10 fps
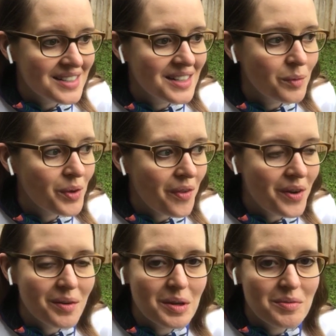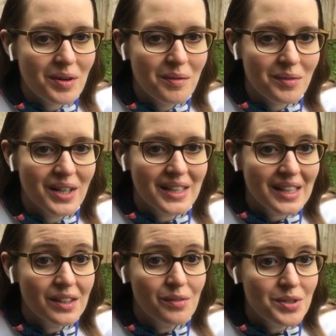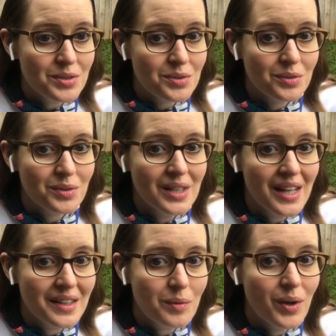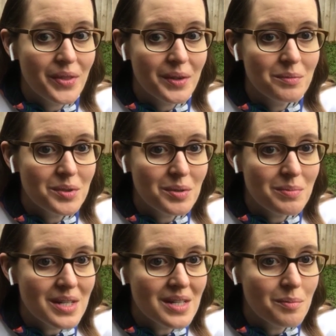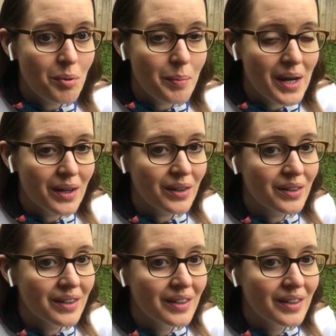where they're coming from, right? They love these children and they want them to be prepared